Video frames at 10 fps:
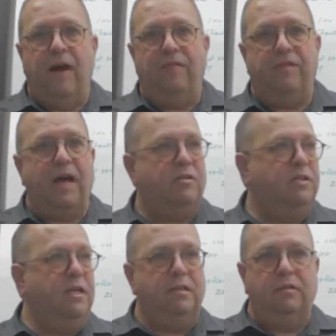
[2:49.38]

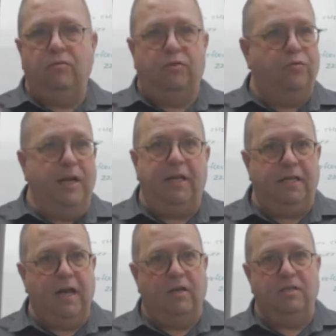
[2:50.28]
$5,000 to
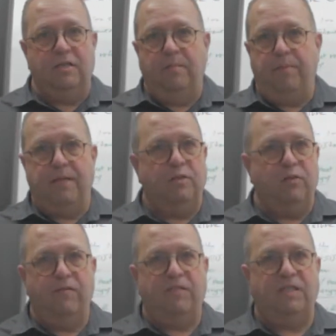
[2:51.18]
$20,000, depends
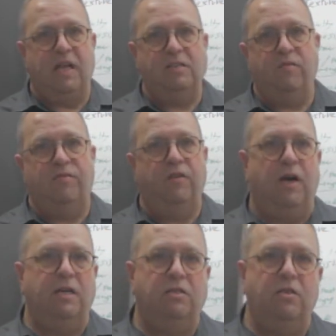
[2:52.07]
on the size of the
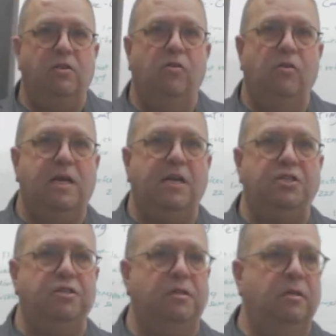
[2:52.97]
house and the
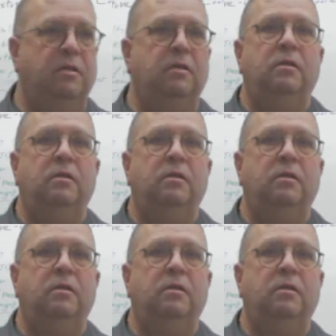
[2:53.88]
location,